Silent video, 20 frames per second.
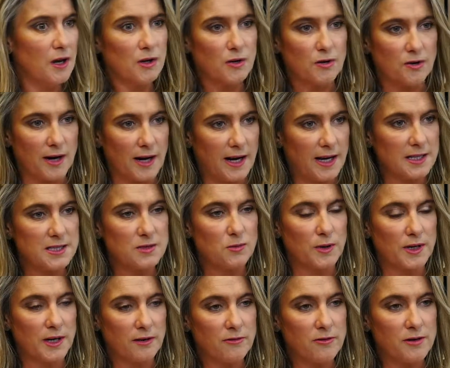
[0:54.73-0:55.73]
grants,
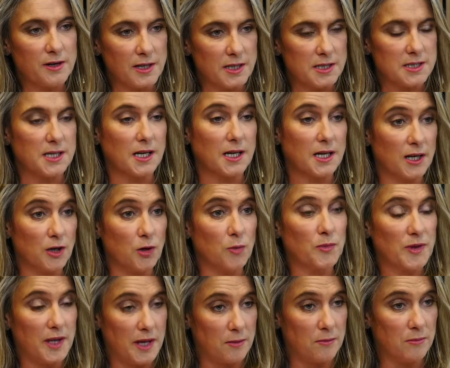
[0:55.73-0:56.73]
whatever it is that can
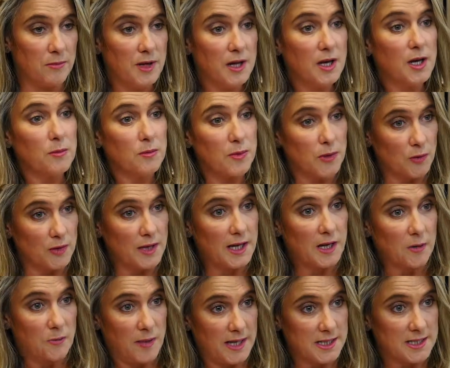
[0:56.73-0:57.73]
help them build their
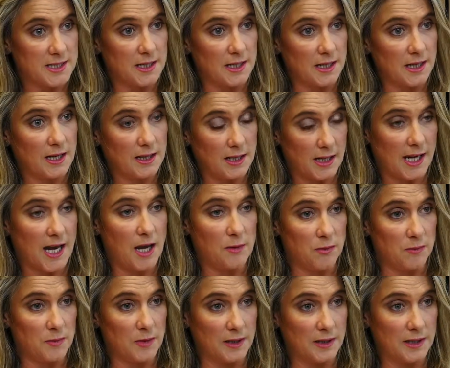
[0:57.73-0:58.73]
capacity and their
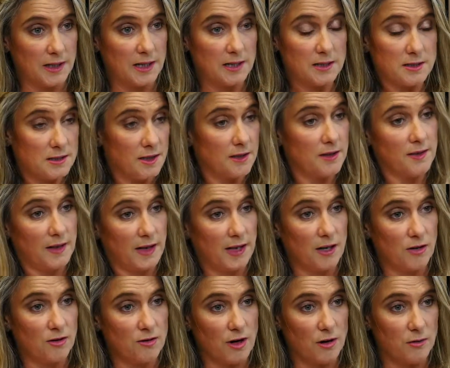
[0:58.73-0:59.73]
capability so that they
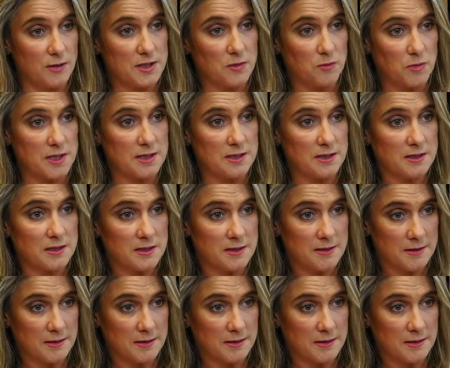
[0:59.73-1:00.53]
can grow as a business.